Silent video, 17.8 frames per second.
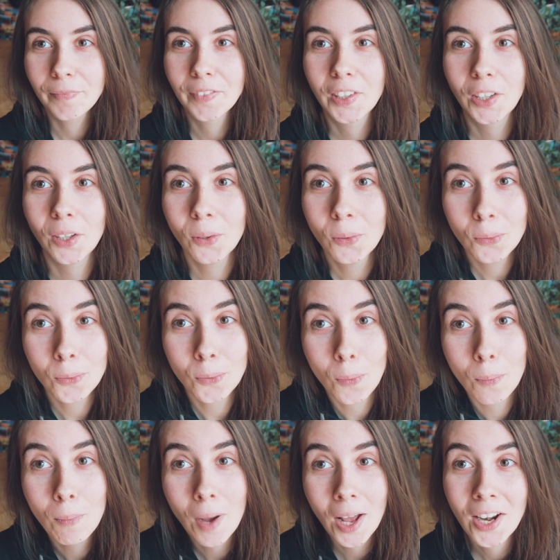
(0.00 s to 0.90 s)
Cue
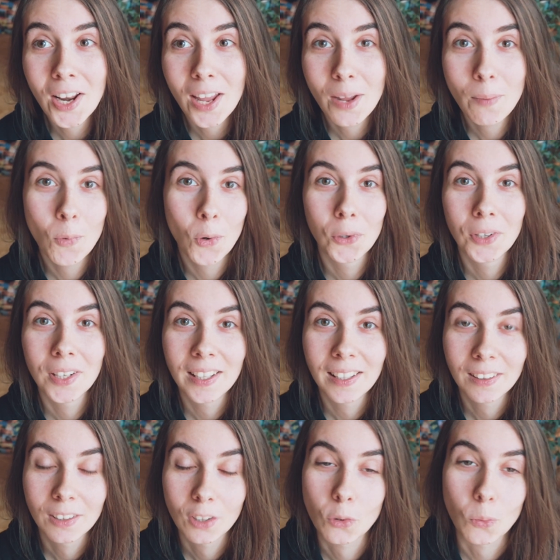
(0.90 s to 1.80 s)
Monday
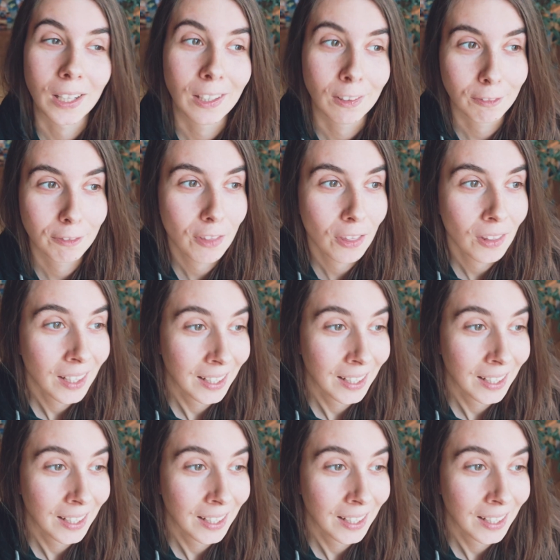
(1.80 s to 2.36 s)
morning the 12th.